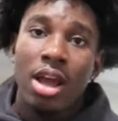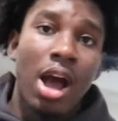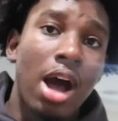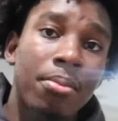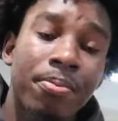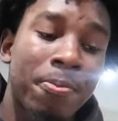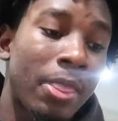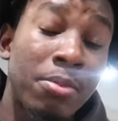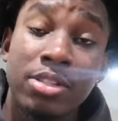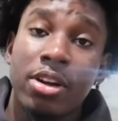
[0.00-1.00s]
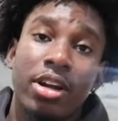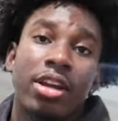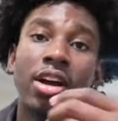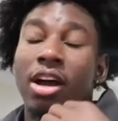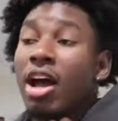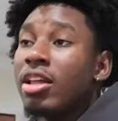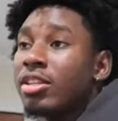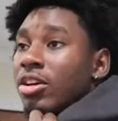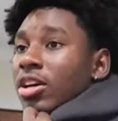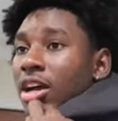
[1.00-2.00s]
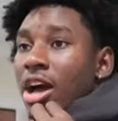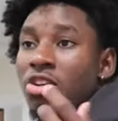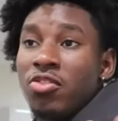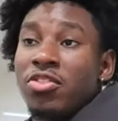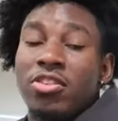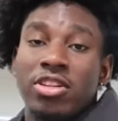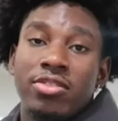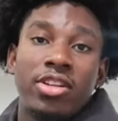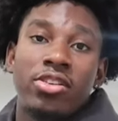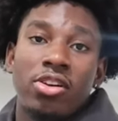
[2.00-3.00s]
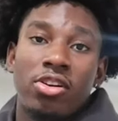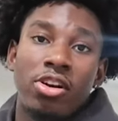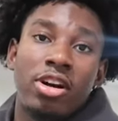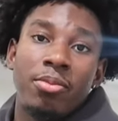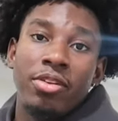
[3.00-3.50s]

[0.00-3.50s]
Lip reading: I'm sorry, y'all. I don't know if this video goes up.